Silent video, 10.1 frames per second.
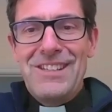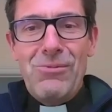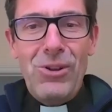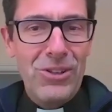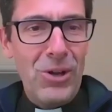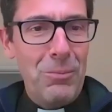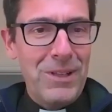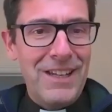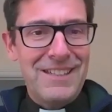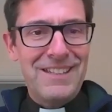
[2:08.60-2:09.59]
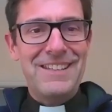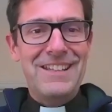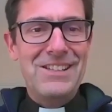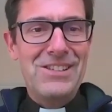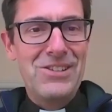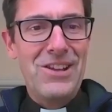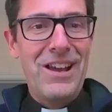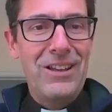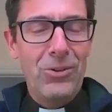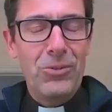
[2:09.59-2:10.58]
has rather complicated things
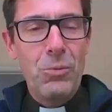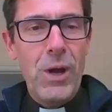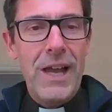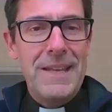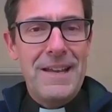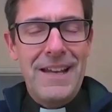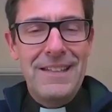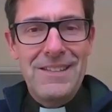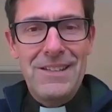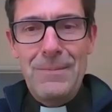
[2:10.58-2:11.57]
along the way, and